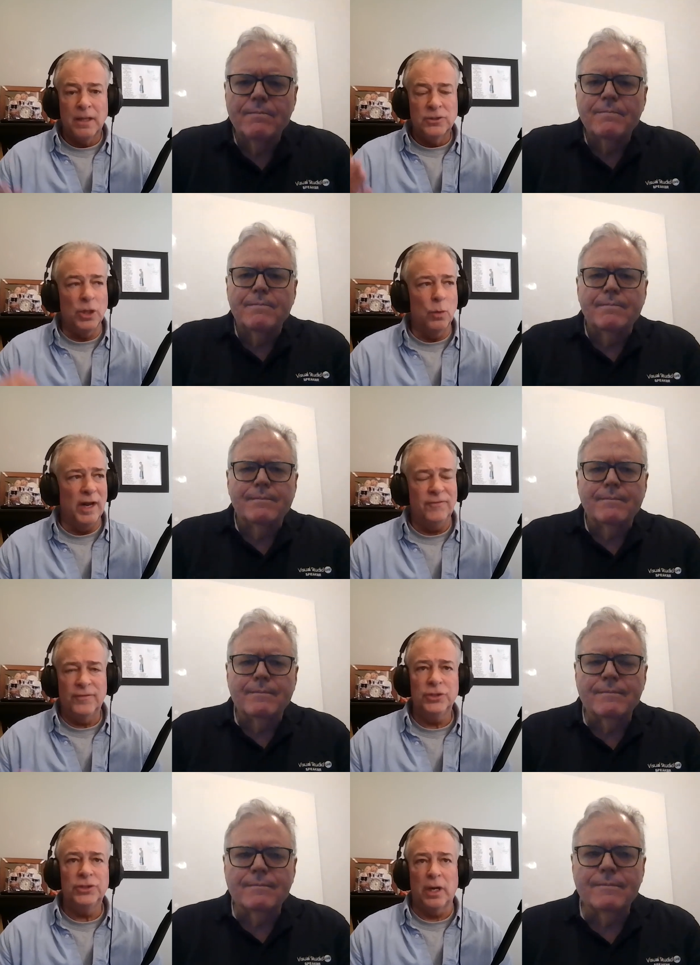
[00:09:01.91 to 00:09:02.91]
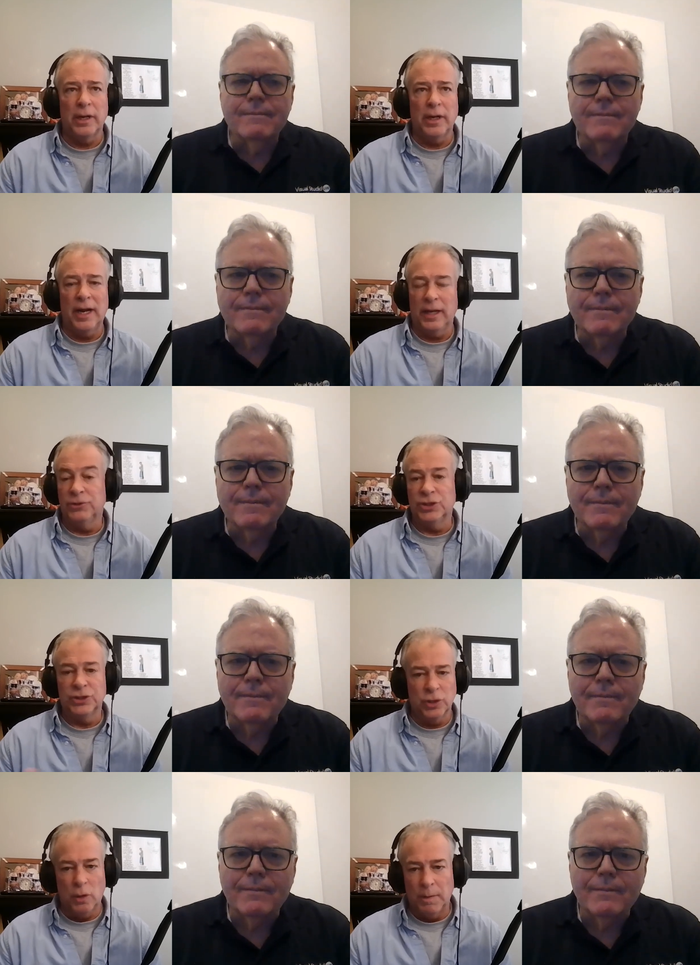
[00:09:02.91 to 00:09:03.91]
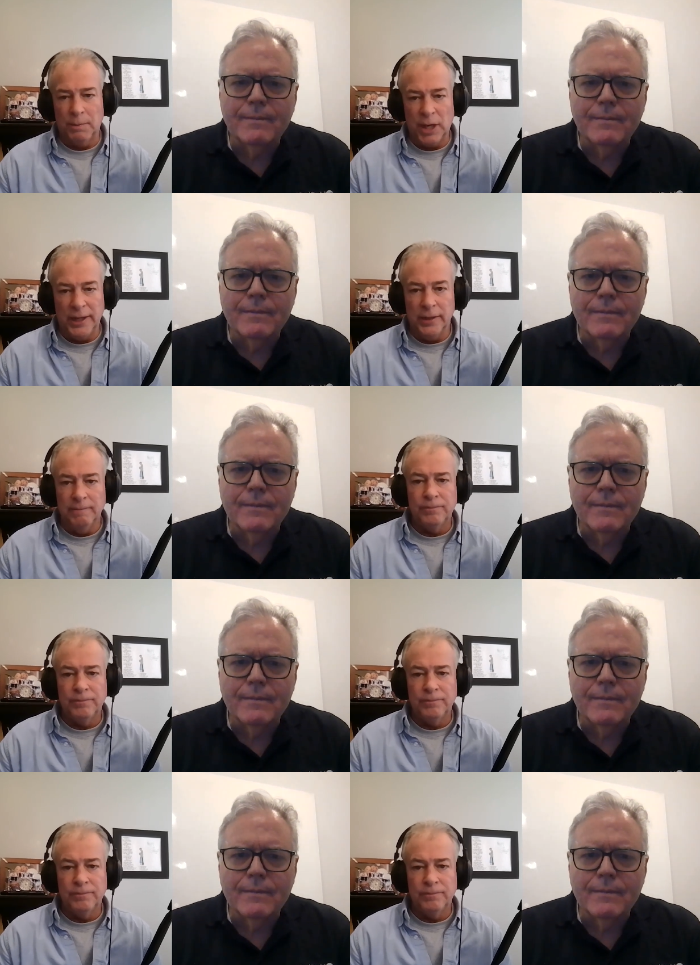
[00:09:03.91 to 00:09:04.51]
Speaker 1: so when I first started out, I was just sole proprietor.